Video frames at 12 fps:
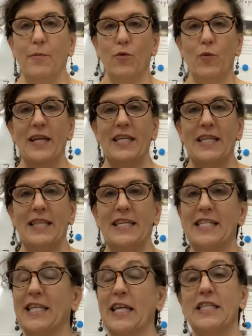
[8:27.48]
We did
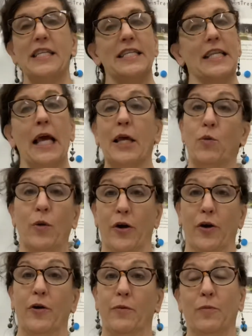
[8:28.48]
this because it's like
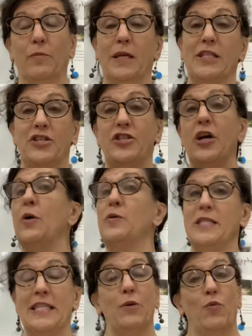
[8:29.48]
it
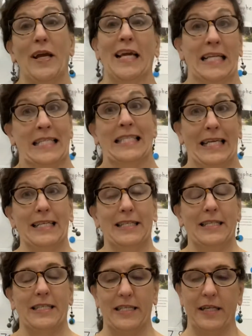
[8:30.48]
shows that we
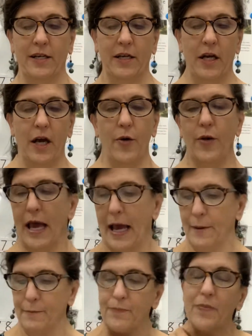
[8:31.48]
exist.
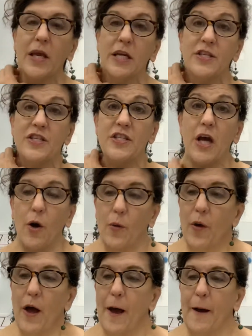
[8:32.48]
Okay, so